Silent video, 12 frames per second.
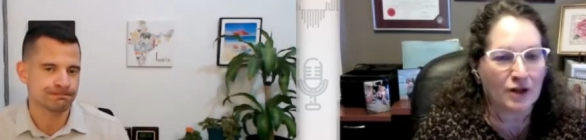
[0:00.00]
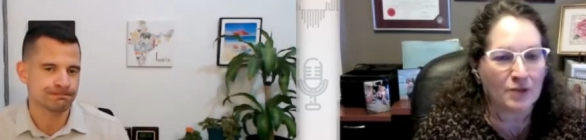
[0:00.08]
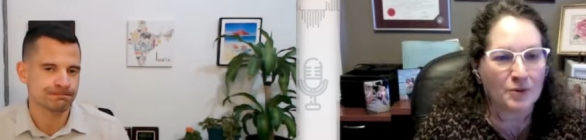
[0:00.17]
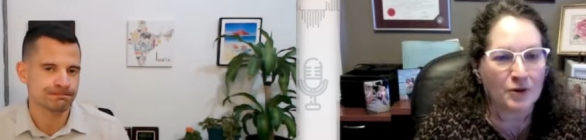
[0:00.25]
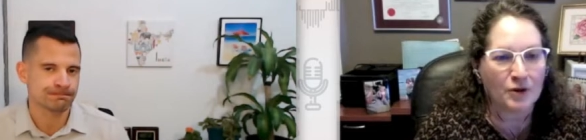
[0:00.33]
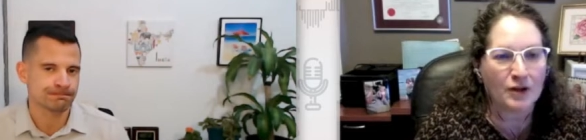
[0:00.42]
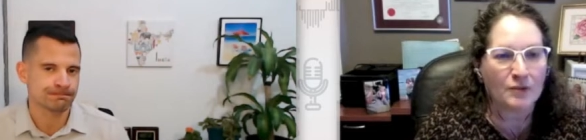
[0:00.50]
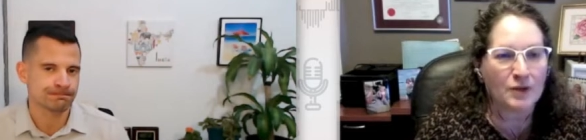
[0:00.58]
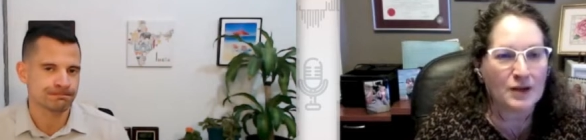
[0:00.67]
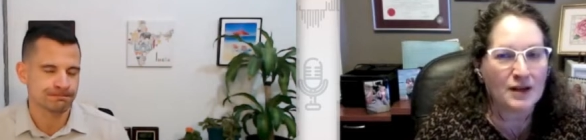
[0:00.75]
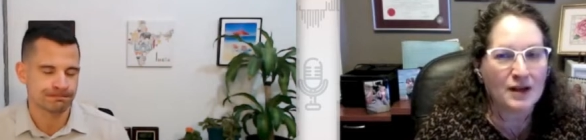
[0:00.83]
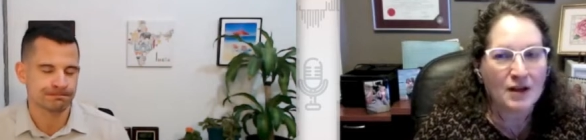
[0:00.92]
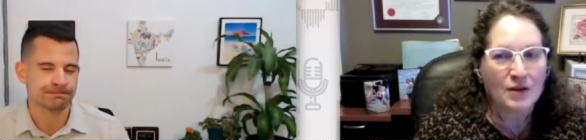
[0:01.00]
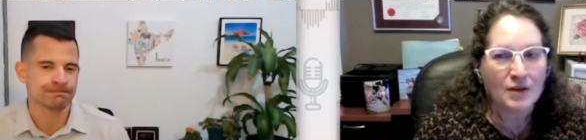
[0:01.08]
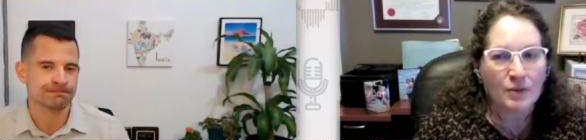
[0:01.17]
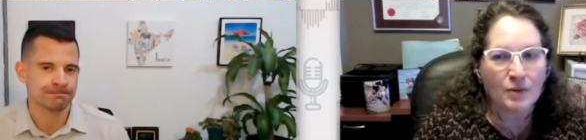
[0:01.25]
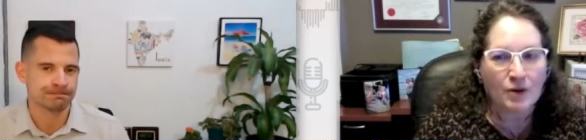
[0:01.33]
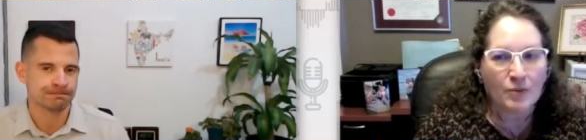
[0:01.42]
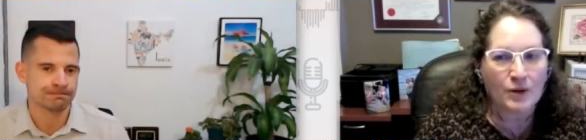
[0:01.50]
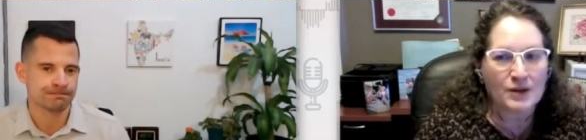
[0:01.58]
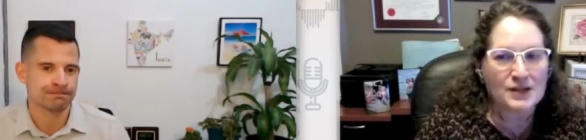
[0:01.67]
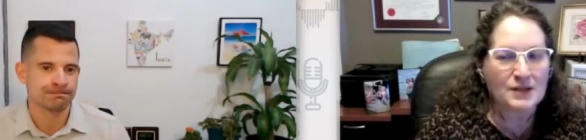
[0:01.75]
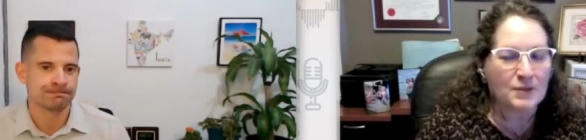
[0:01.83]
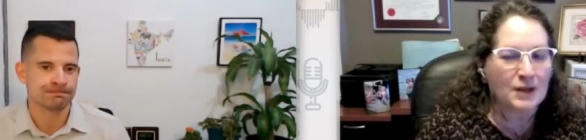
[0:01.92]
Speaker 1: Alberta, and we, we work
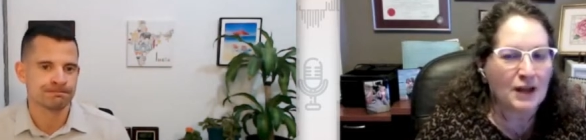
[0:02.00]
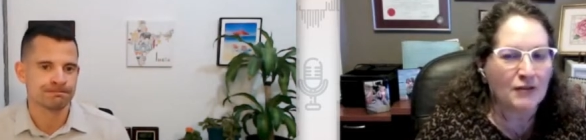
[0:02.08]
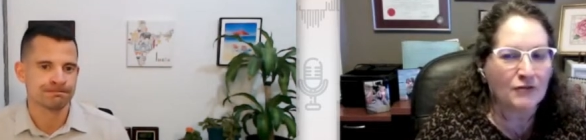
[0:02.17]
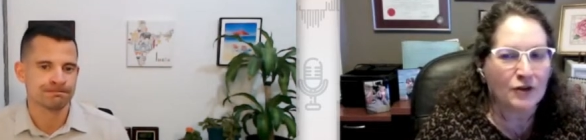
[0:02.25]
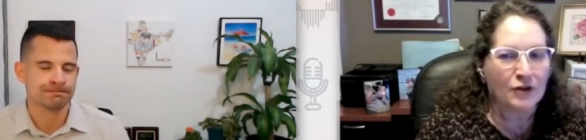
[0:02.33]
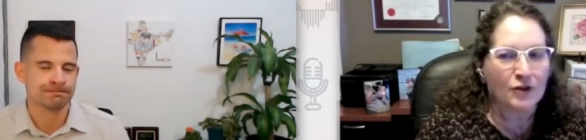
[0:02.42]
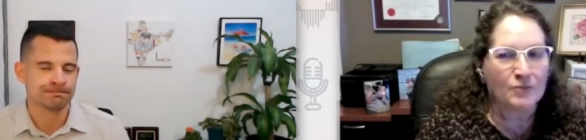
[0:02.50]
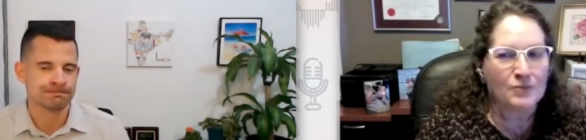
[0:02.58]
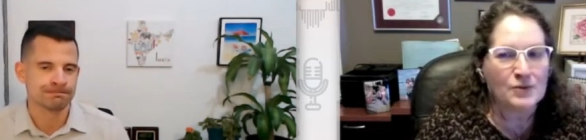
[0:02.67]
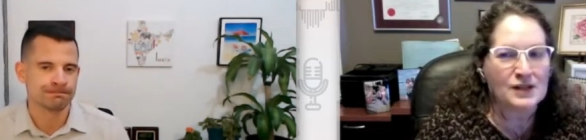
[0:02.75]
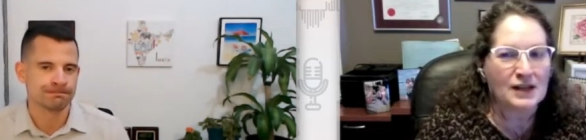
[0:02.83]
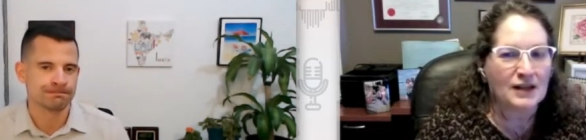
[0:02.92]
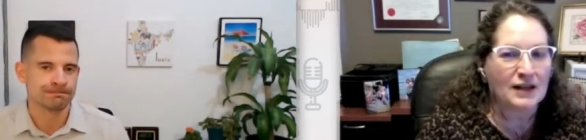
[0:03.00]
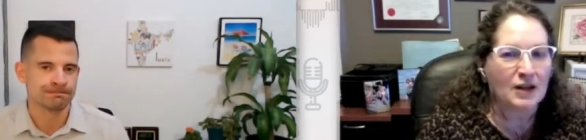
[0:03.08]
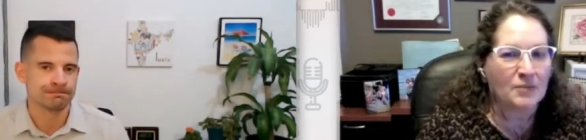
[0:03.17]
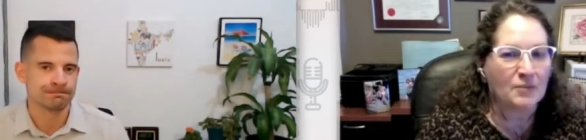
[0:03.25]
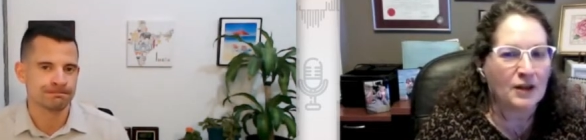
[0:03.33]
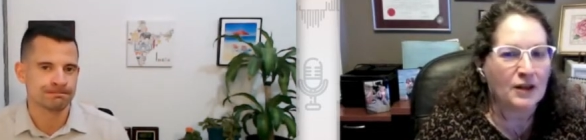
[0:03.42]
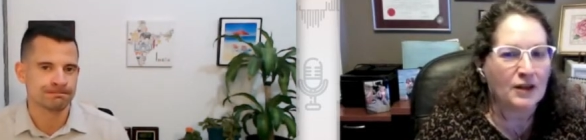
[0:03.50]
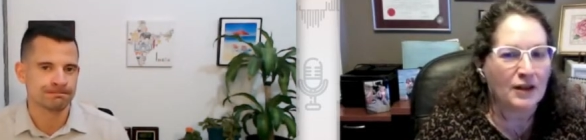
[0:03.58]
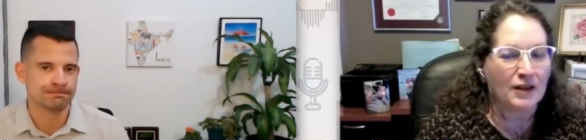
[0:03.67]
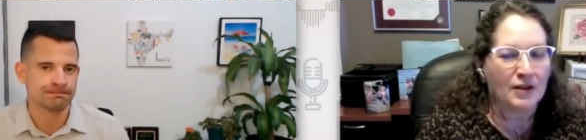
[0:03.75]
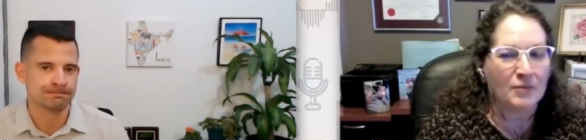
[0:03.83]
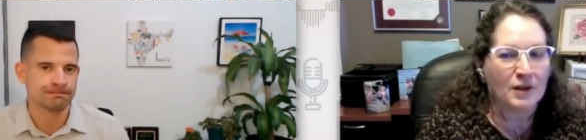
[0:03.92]
with C P A firms in helping
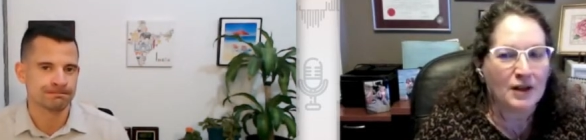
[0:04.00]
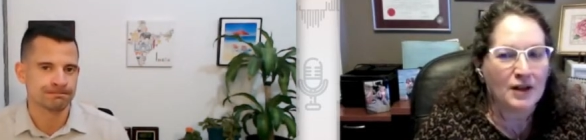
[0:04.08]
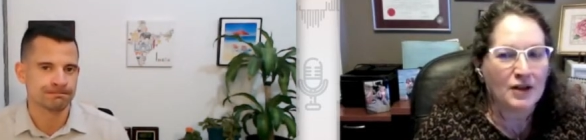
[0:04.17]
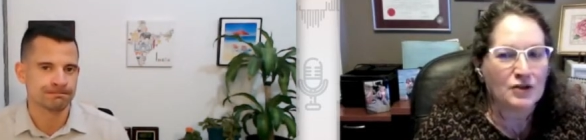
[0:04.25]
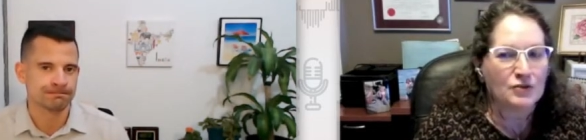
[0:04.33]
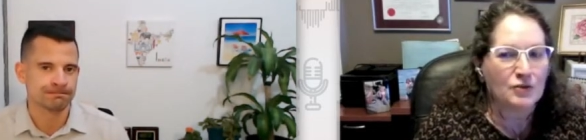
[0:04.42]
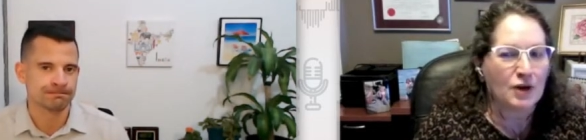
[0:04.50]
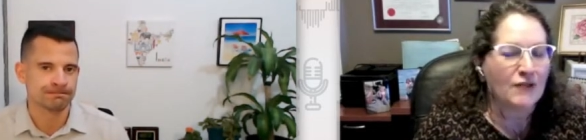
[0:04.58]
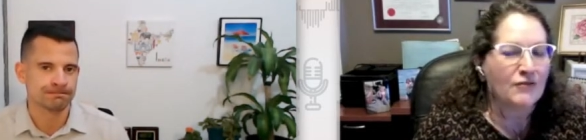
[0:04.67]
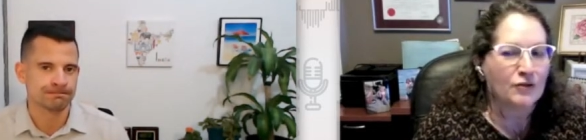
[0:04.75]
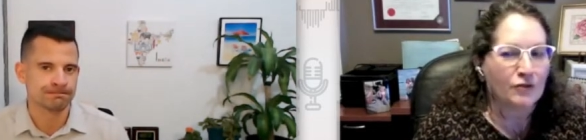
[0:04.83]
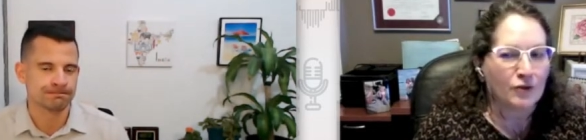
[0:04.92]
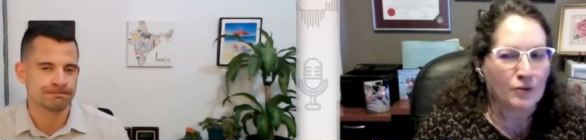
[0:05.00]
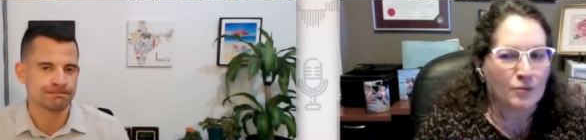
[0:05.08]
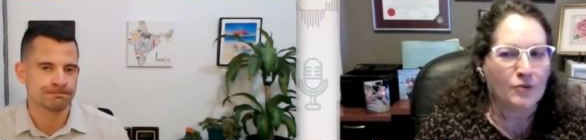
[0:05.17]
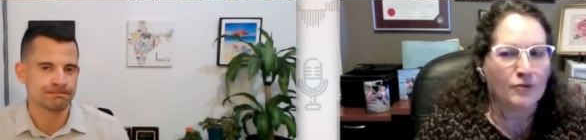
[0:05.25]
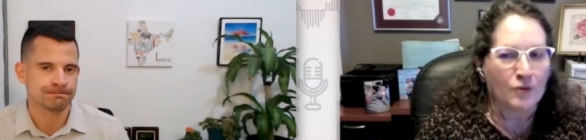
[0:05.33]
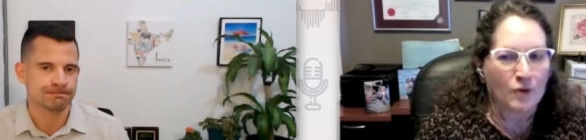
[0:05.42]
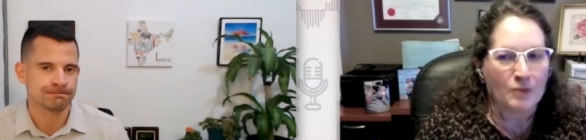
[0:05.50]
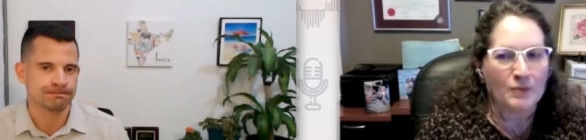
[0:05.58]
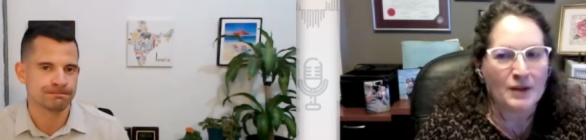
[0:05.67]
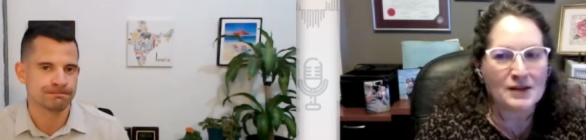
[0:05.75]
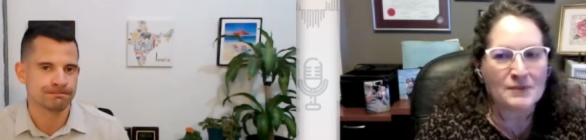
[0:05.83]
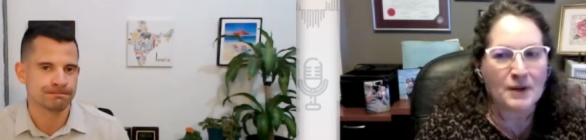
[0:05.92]
them drive their firm
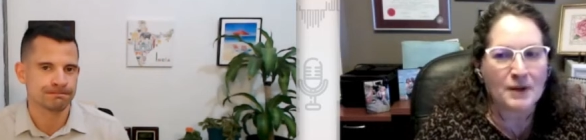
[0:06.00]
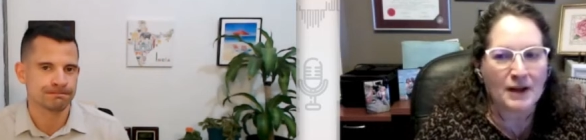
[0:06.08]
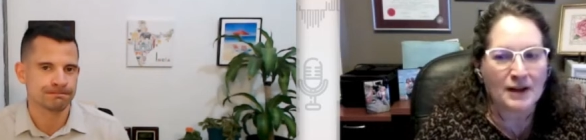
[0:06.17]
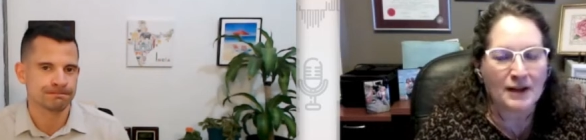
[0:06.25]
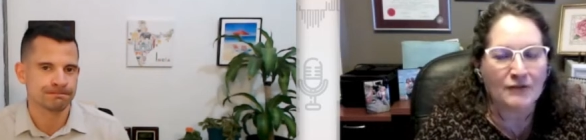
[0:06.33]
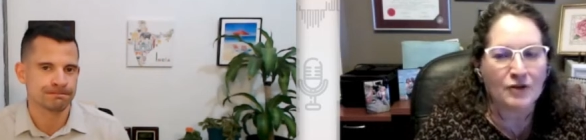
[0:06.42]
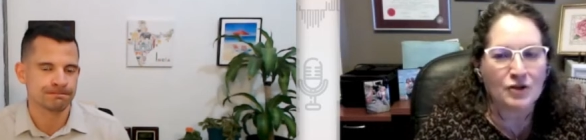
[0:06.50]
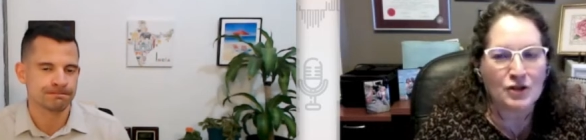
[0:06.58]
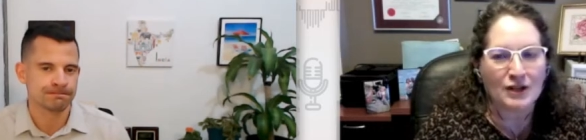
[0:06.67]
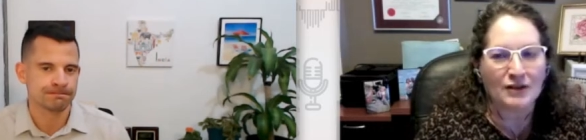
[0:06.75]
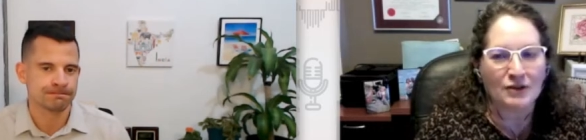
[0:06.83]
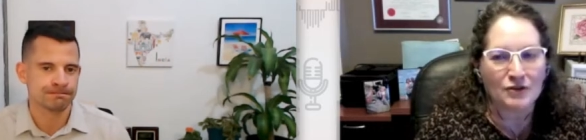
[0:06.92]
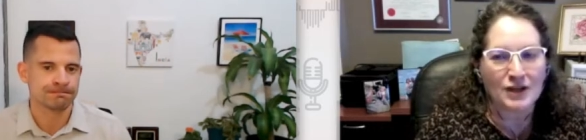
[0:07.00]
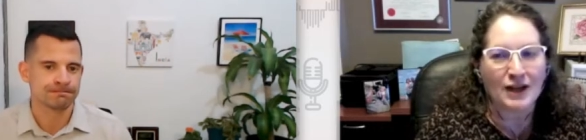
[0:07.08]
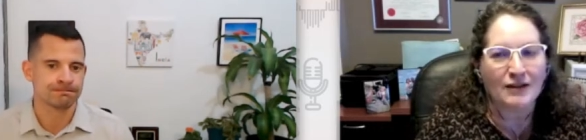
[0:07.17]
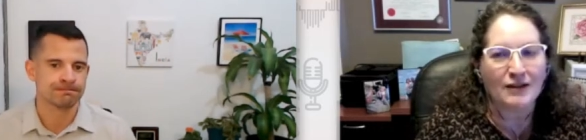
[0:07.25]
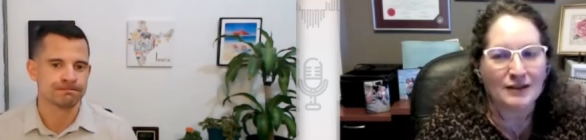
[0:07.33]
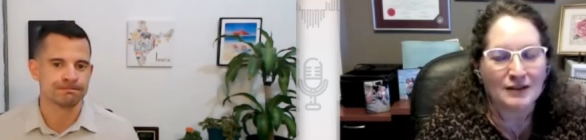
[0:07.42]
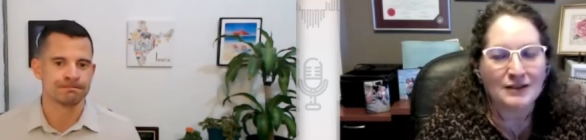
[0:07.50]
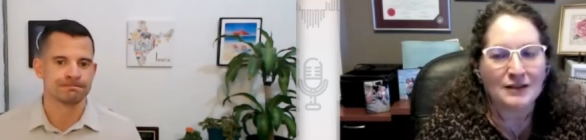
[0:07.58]
performance by leveraging their talent.